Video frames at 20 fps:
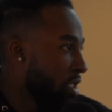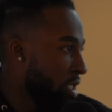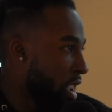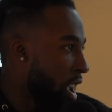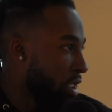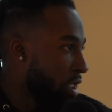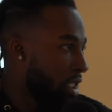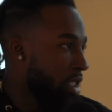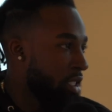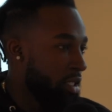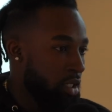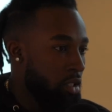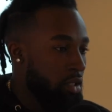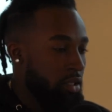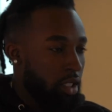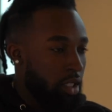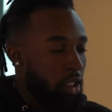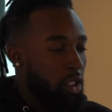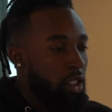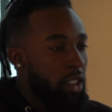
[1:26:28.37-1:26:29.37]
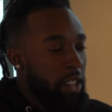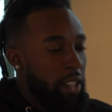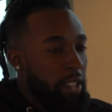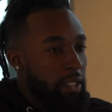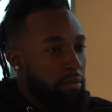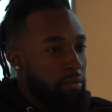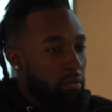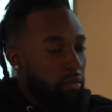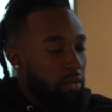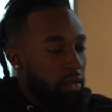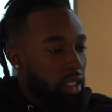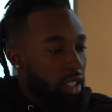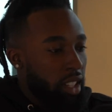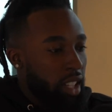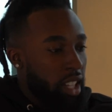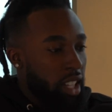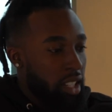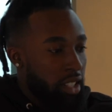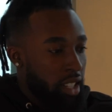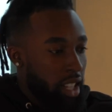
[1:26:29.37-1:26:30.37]
Exactly. So
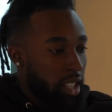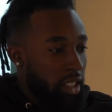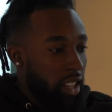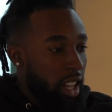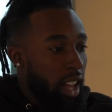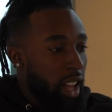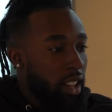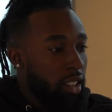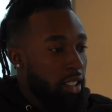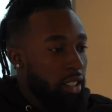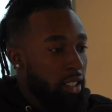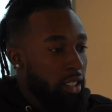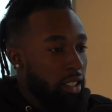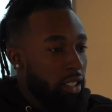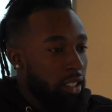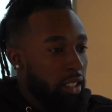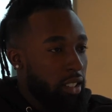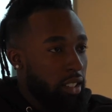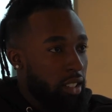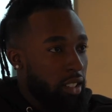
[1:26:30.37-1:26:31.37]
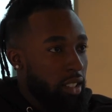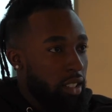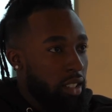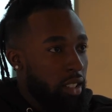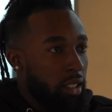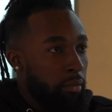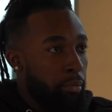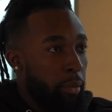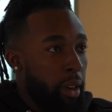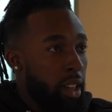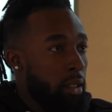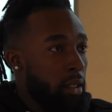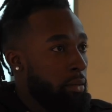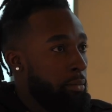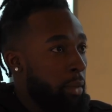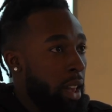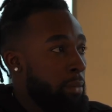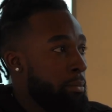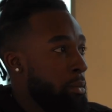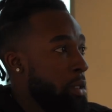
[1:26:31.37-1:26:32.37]
he did that, made
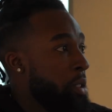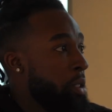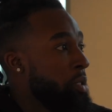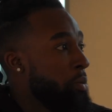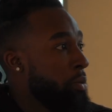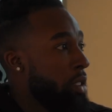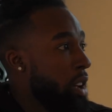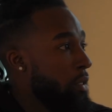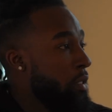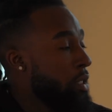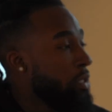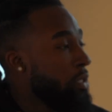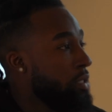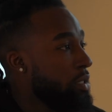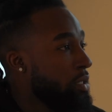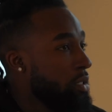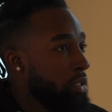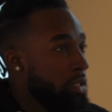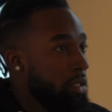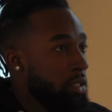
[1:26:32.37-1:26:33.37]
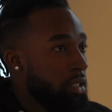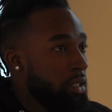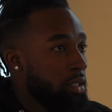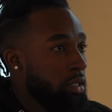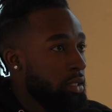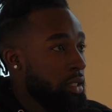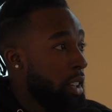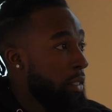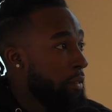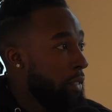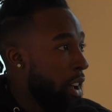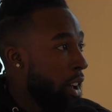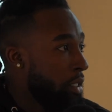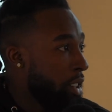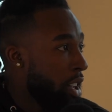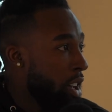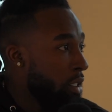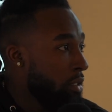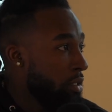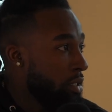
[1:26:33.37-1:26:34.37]
millions, whatever. They
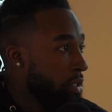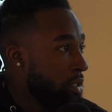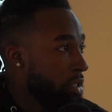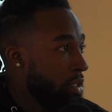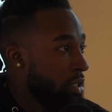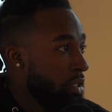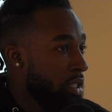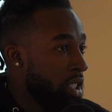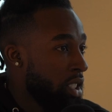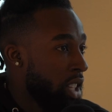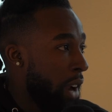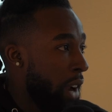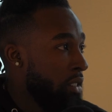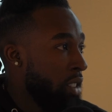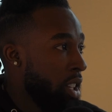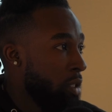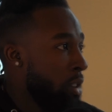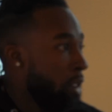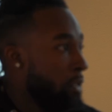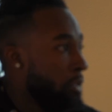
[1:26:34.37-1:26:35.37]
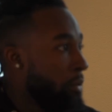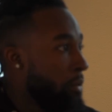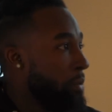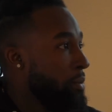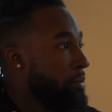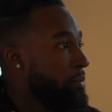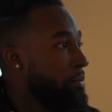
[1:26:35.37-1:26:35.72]
found out, took everything away from him.